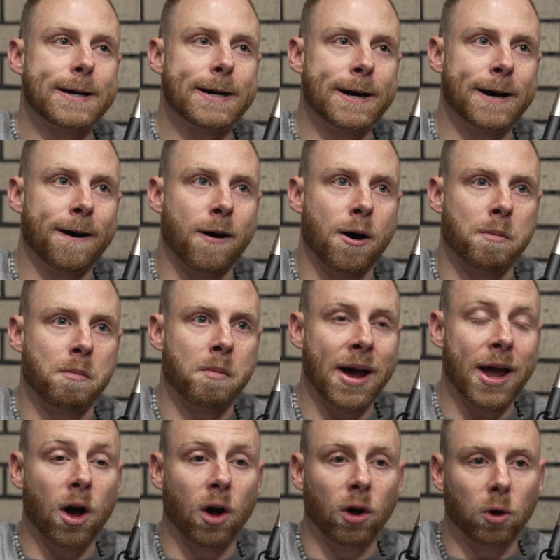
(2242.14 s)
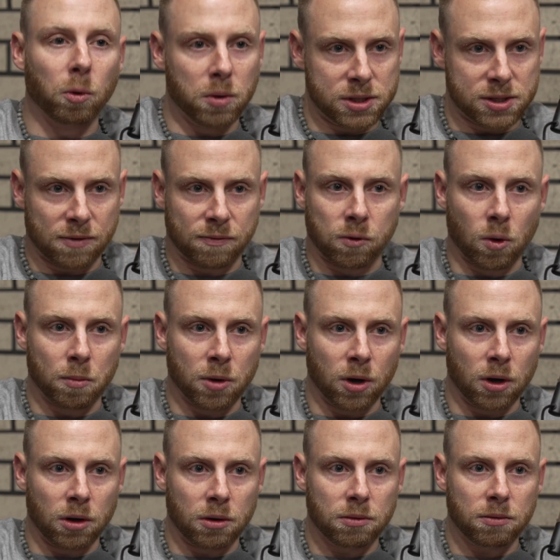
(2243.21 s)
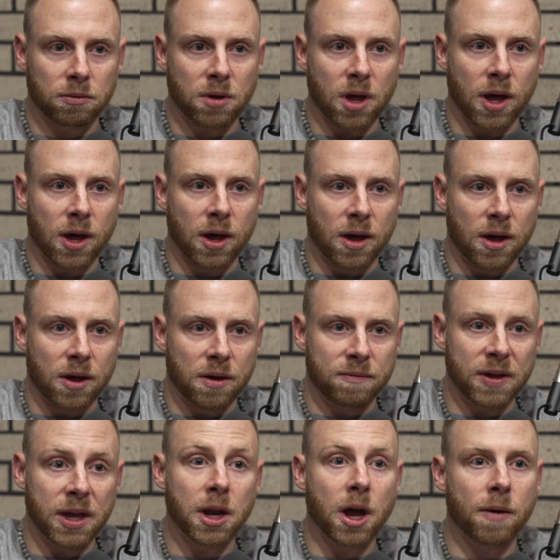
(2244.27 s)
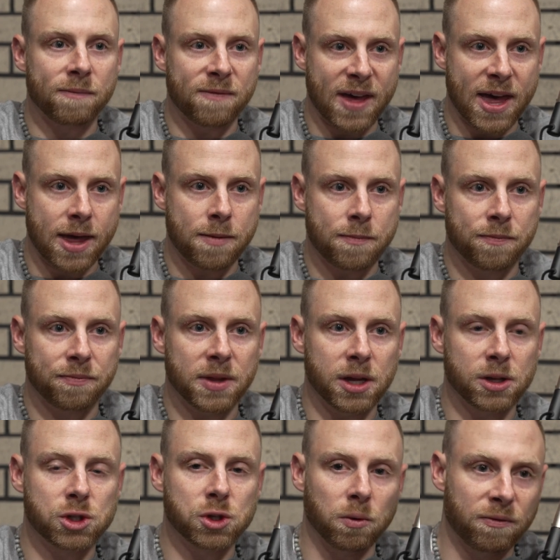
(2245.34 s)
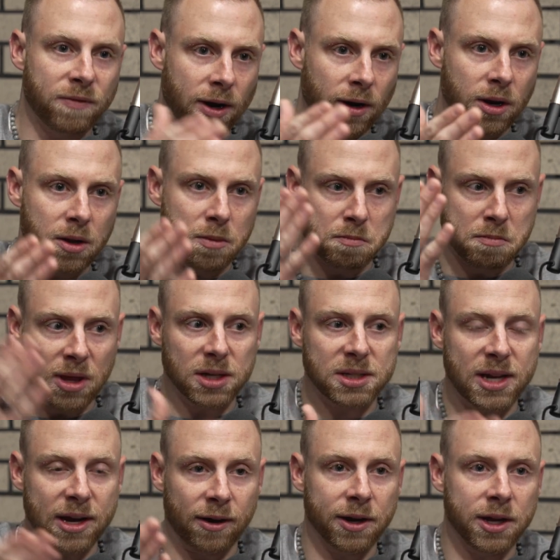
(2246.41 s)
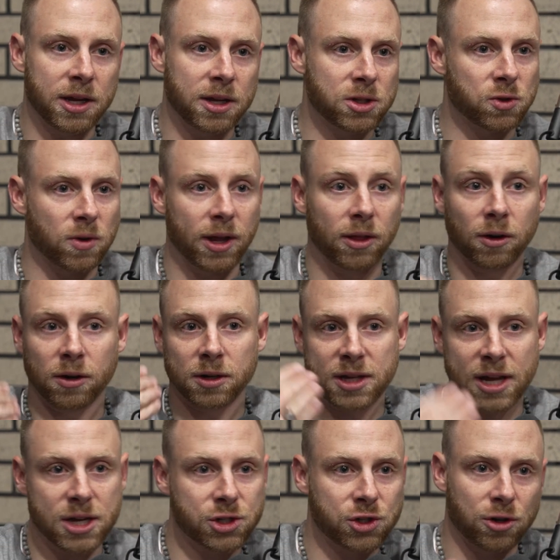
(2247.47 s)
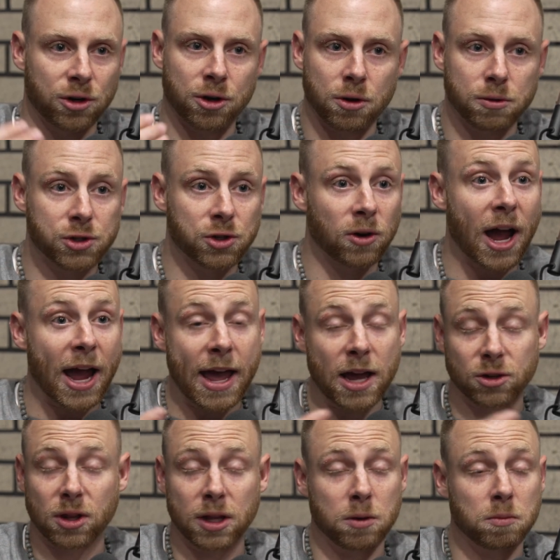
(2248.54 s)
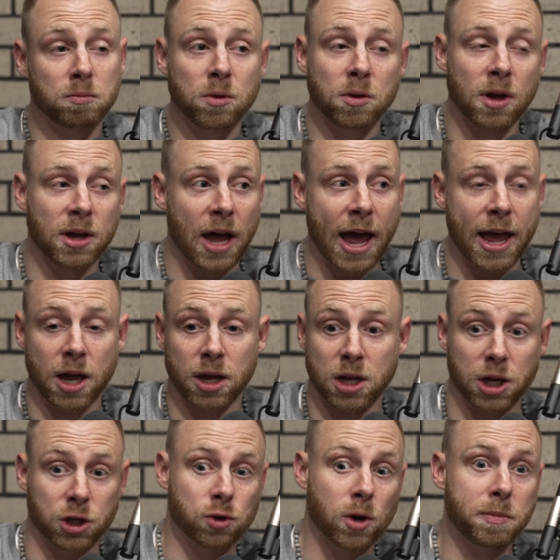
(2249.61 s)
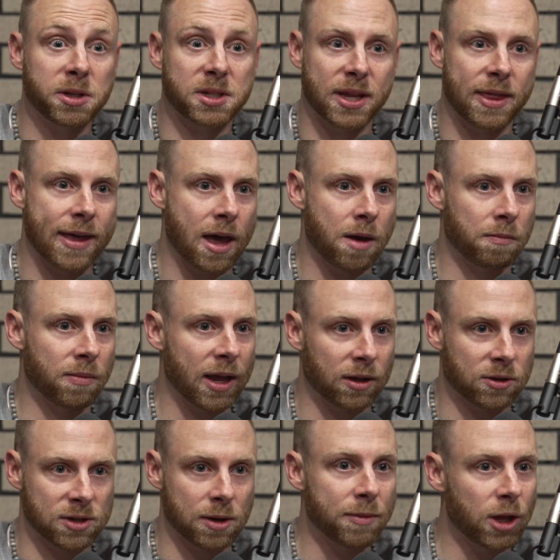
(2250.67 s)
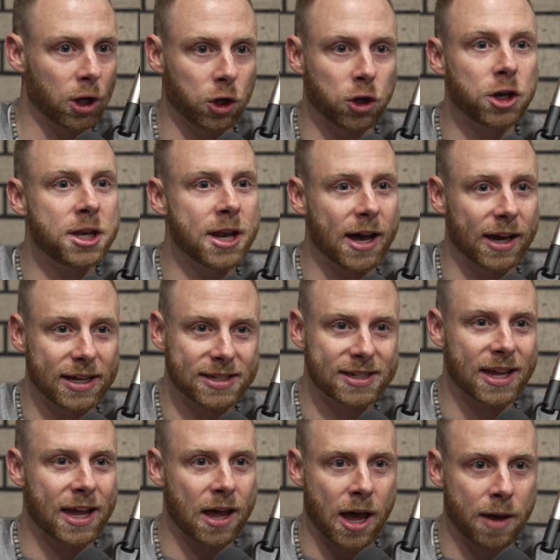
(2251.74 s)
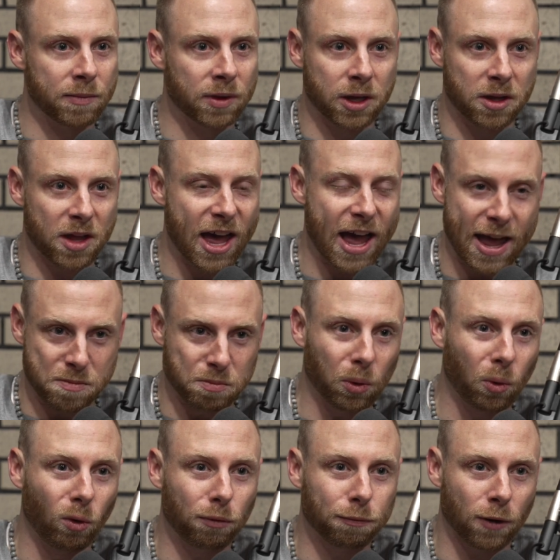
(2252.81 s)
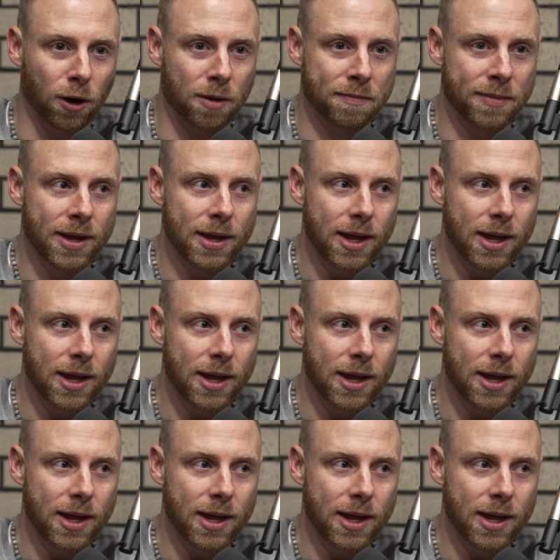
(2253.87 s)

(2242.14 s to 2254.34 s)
My uncle was a former Vietnam vet, and so very militarian. So I learned yes sir, no sir. I attribute to them like some of the good nuggets that I pull from.